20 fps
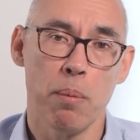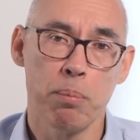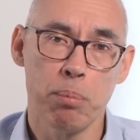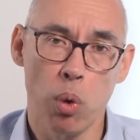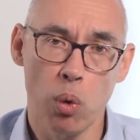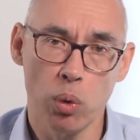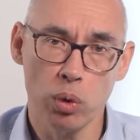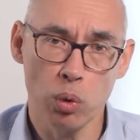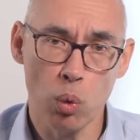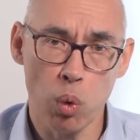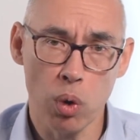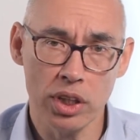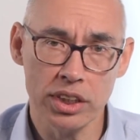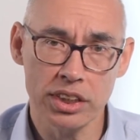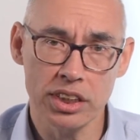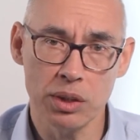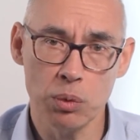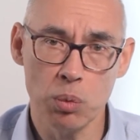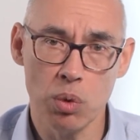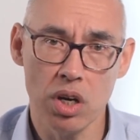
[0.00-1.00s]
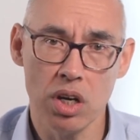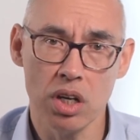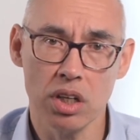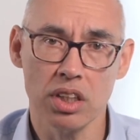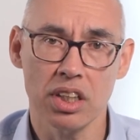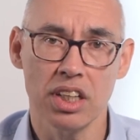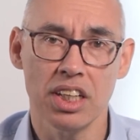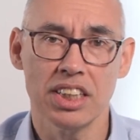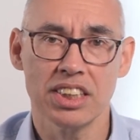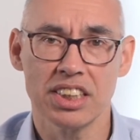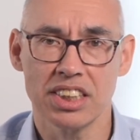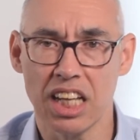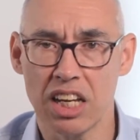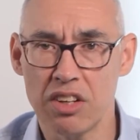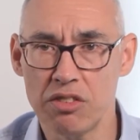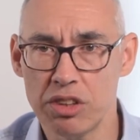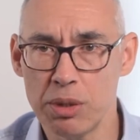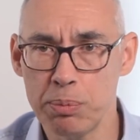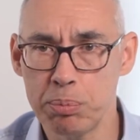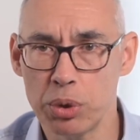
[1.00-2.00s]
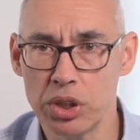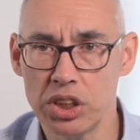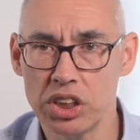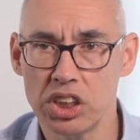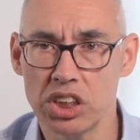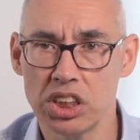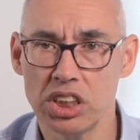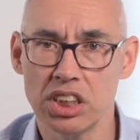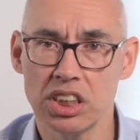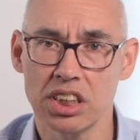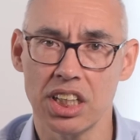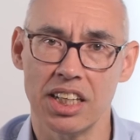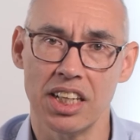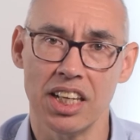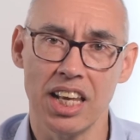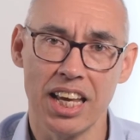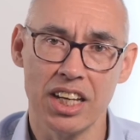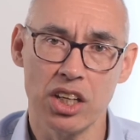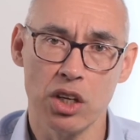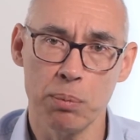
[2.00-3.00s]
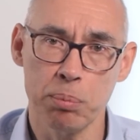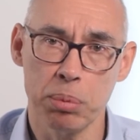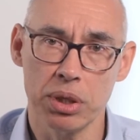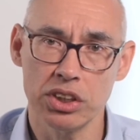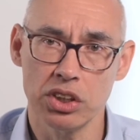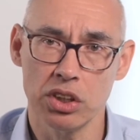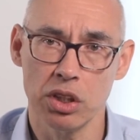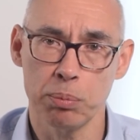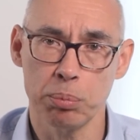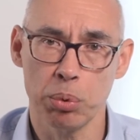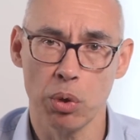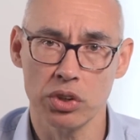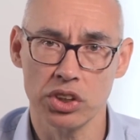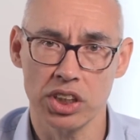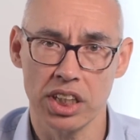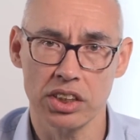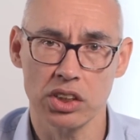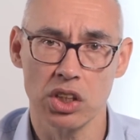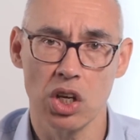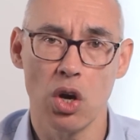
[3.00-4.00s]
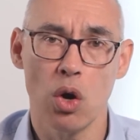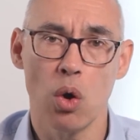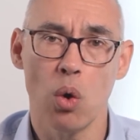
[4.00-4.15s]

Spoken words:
Poor quality work, safety breaches and late completion of projects